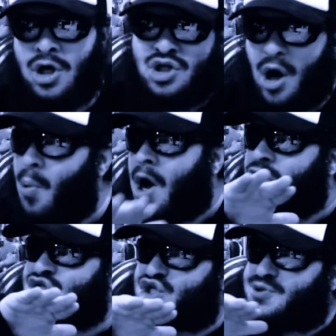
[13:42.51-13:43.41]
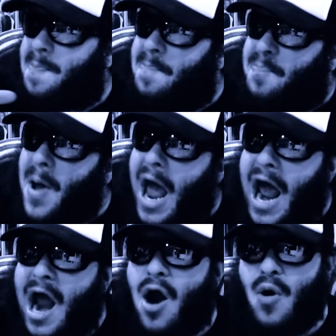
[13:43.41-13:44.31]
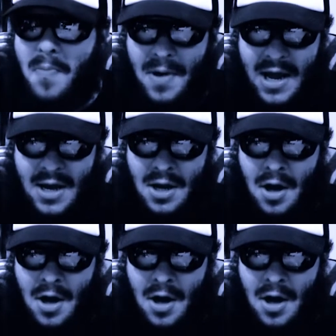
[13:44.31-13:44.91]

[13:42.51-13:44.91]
So spare me.